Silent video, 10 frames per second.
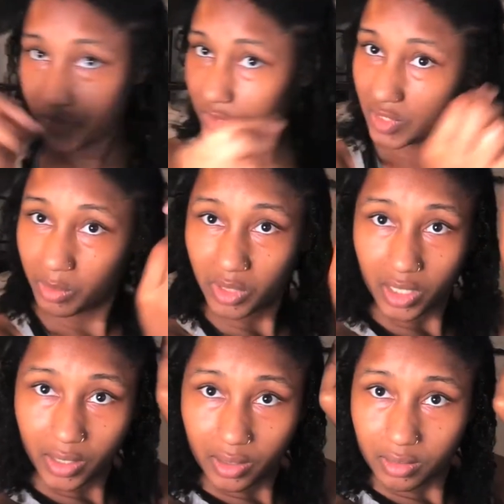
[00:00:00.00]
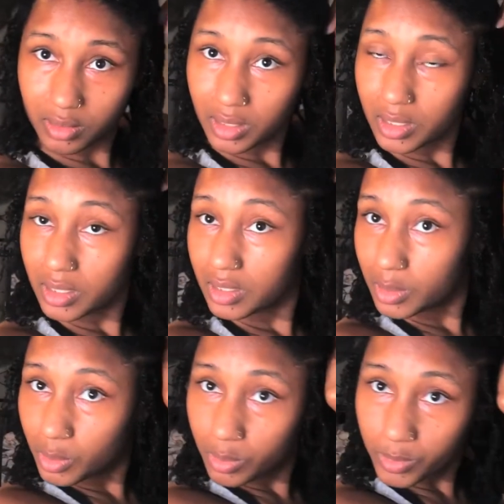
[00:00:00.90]
Same thing here.
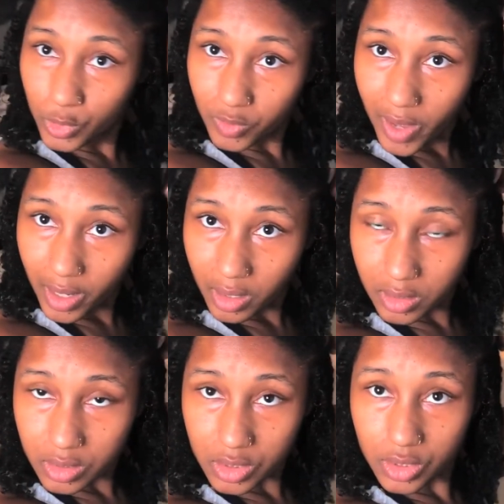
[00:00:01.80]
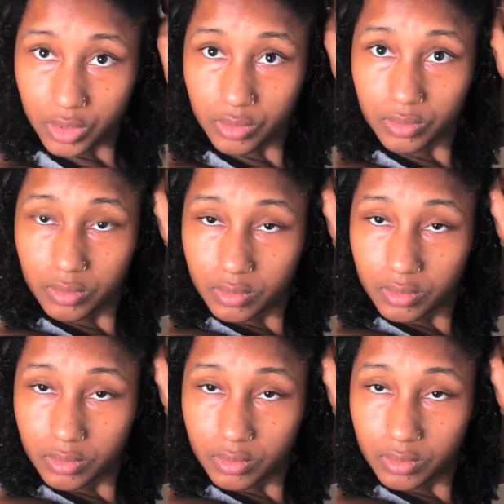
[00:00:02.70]
I'm gonna divide it into two.